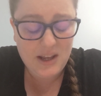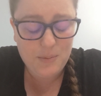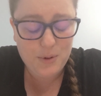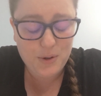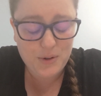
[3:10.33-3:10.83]

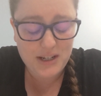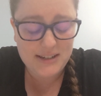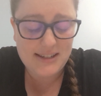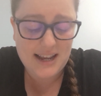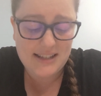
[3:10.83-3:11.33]

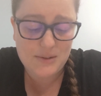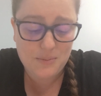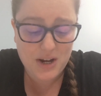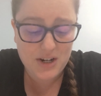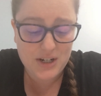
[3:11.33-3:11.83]
Imprudent as a
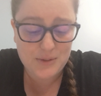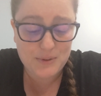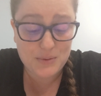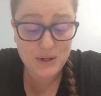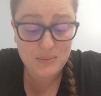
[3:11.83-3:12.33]
marriage
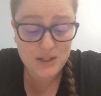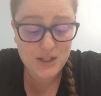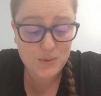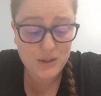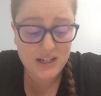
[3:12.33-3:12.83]
between
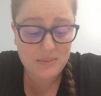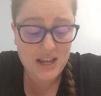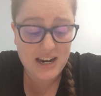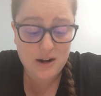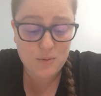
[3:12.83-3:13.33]
Mr. Wickham
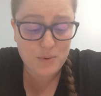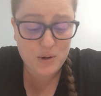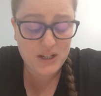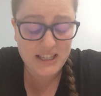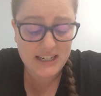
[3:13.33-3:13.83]
and our
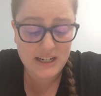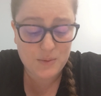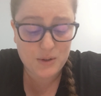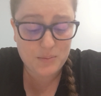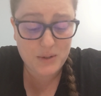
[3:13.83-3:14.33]
poor Lydia
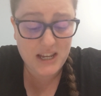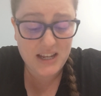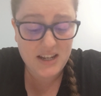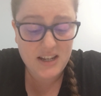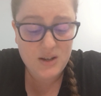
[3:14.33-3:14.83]
would
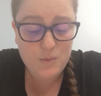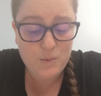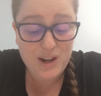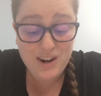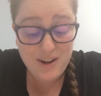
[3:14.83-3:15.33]
be,
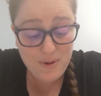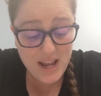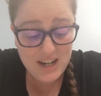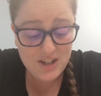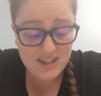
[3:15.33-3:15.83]
we are now
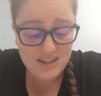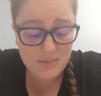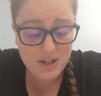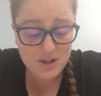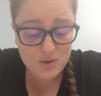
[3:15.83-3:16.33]
anxious to
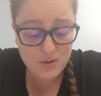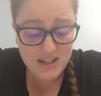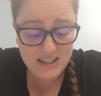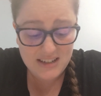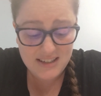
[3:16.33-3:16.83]
be
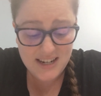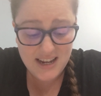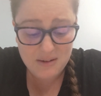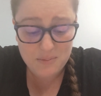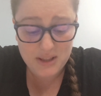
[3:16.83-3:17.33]
assured it has
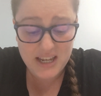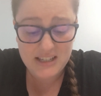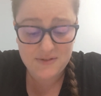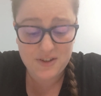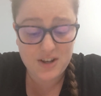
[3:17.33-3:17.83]
taken
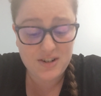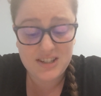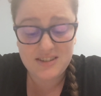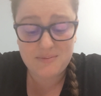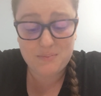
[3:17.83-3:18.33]
place, for there
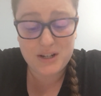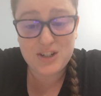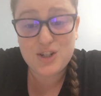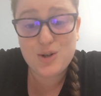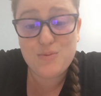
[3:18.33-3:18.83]
is
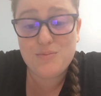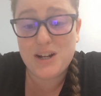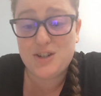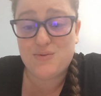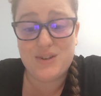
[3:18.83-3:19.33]
but too
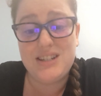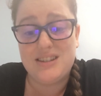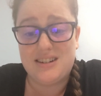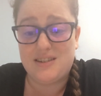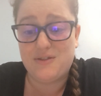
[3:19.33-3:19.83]
much
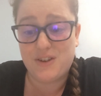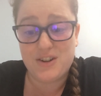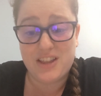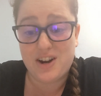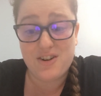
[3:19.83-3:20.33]
reason to
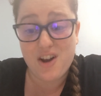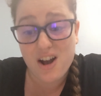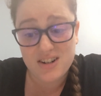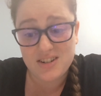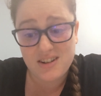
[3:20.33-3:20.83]
fear they are
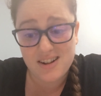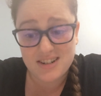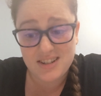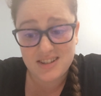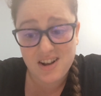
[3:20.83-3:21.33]
not
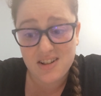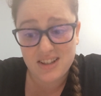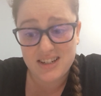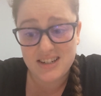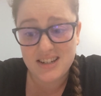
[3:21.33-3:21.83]
gone to
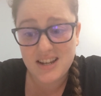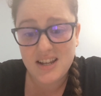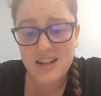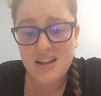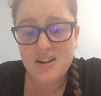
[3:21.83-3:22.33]
Scotland.
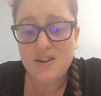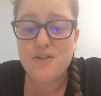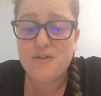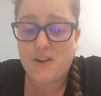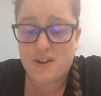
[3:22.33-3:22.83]

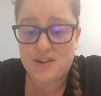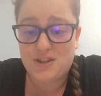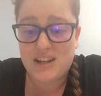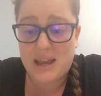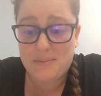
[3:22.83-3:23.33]
Colonel
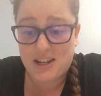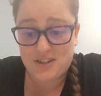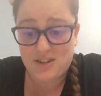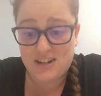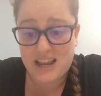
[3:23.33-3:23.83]
Forster came
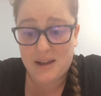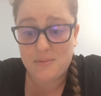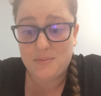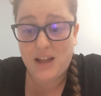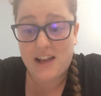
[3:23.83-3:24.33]

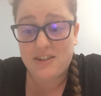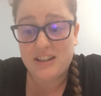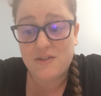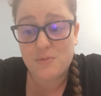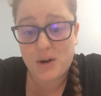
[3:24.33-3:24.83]
yesterday,
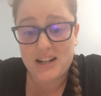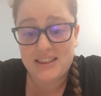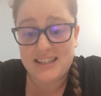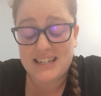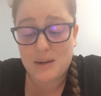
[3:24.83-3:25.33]
having left
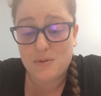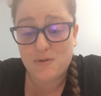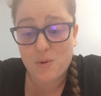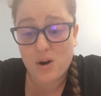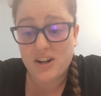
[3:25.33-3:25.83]
Brighton the day
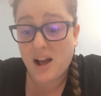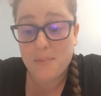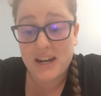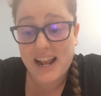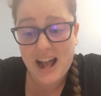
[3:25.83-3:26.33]
before,
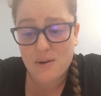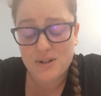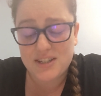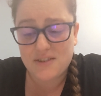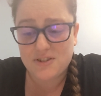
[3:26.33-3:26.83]
not many
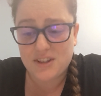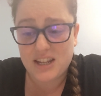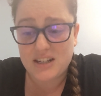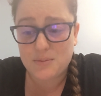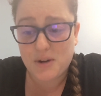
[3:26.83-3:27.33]
hours after
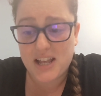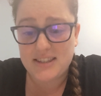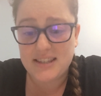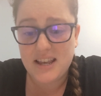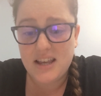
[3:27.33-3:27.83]
the
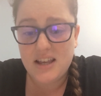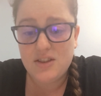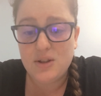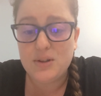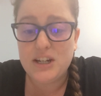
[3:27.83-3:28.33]
express.
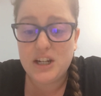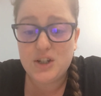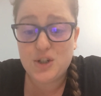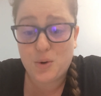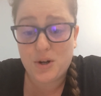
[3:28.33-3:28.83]
Though
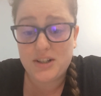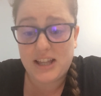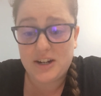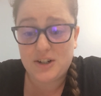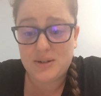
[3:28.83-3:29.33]
Lydia's short
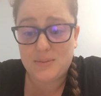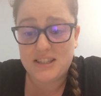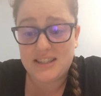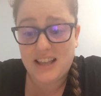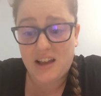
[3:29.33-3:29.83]
letter to
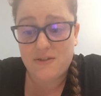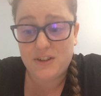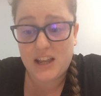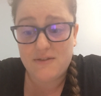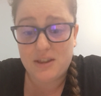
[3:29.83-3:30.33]
Mrs.
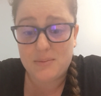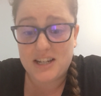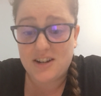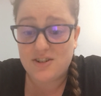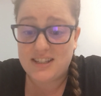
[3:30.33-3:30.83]
F. gave them
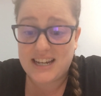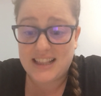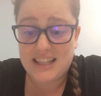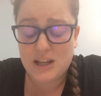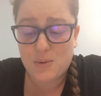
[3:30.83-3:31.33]
to
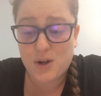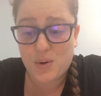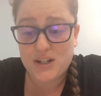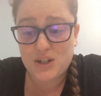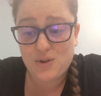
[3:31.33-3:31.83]
understand that they were
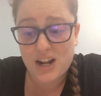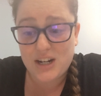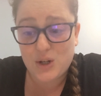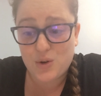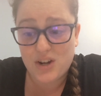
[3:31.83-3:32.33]
going to
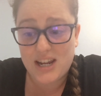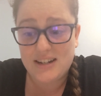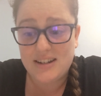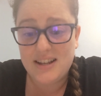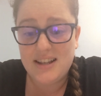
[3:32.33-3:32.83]
Gretna
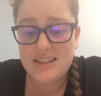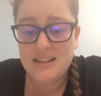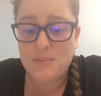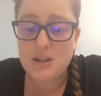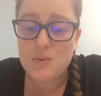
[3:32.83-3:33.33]
Green,
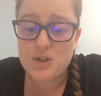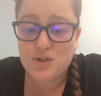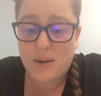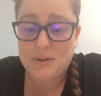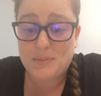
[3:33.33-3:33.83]
something was
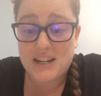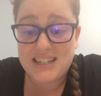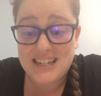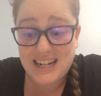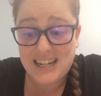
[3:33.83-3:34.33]
dropped by
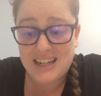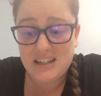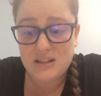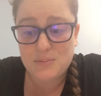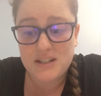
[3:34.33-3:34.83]
Denny,
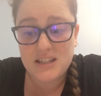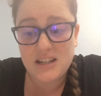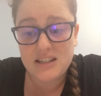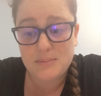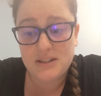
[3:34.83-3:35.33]
expressing
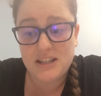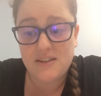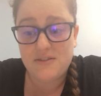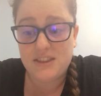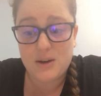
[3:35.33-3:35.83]
his
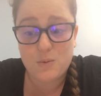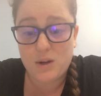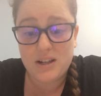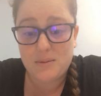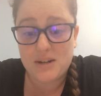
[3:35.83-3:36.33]
belief that
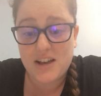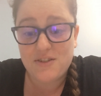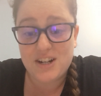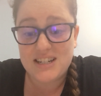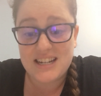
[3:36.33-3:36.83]
Wickham
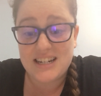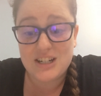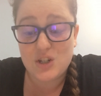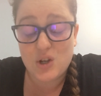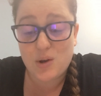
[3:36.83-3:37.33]
never
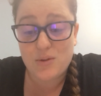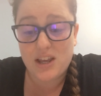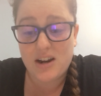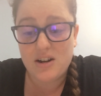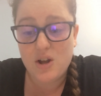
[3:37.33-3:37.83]
intended to go
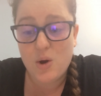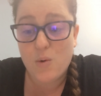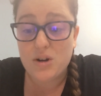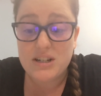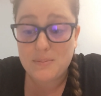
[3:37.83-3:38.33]
there,
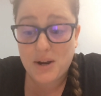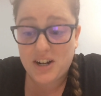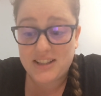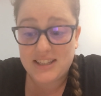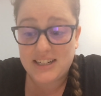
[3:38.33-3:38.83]
or to
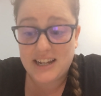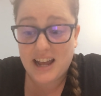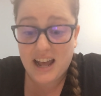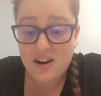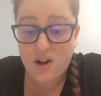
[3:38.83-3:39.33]
marry
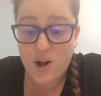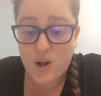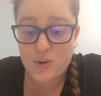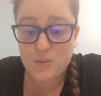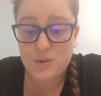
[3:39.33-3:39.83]
Lydia at
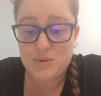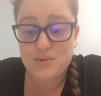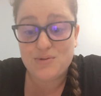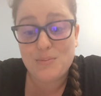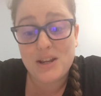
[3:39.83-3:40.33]
all, which
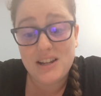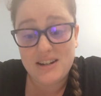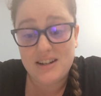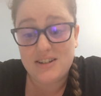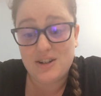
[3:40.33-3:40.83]
was
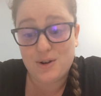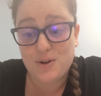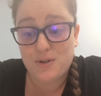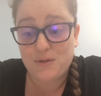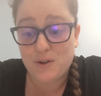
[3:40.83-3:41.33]
repeated to
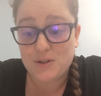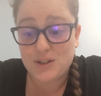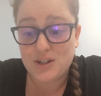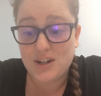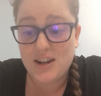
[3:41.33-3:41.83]
Colonel
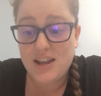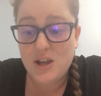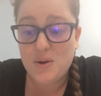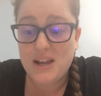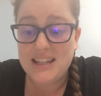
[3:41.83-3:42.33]
Forster,
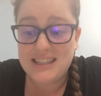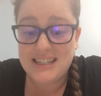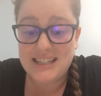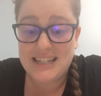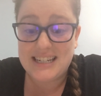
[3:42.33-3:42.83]
who,
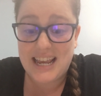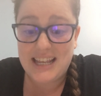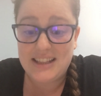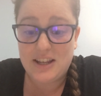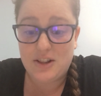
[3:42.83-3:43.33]
instantly
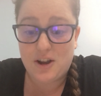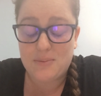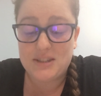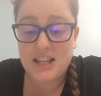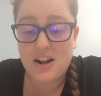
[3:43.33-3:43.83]
taking the
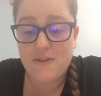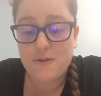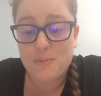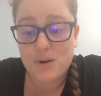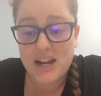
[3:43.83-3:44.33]
alarm, set
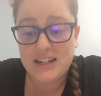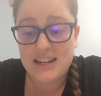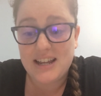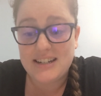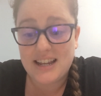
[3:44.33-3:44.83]
off from
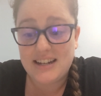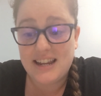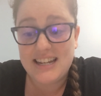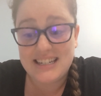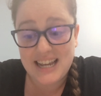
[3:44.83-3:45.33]
Brighton,
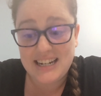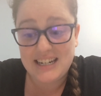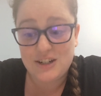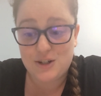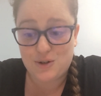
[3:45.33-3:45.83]

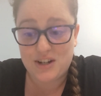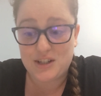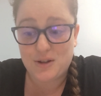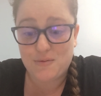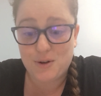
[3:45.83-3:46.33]
intending to
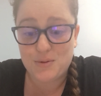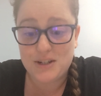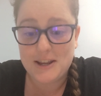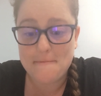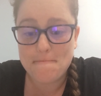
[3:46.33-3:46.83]
trace their
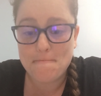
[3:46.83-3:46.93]
route.